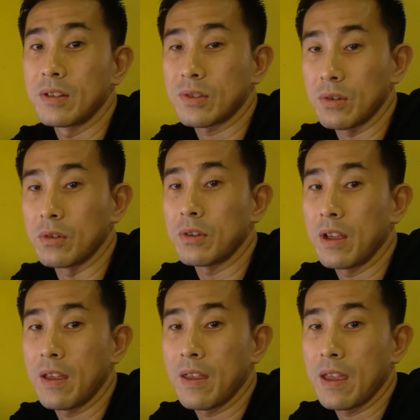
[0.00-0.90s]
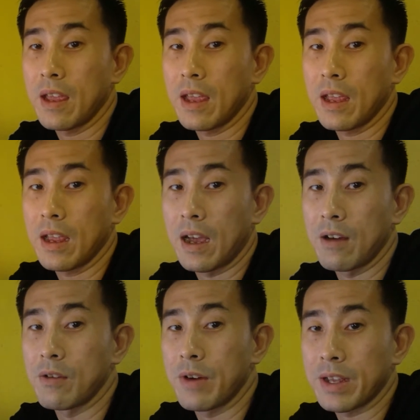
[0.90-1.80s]
So,
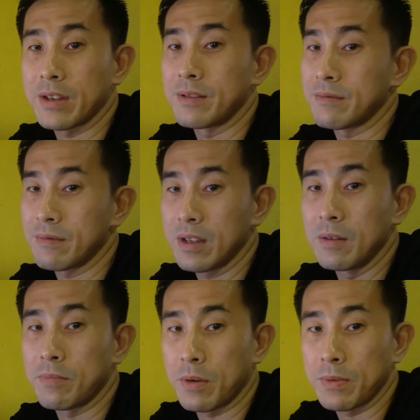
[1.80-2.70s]
I would reckon a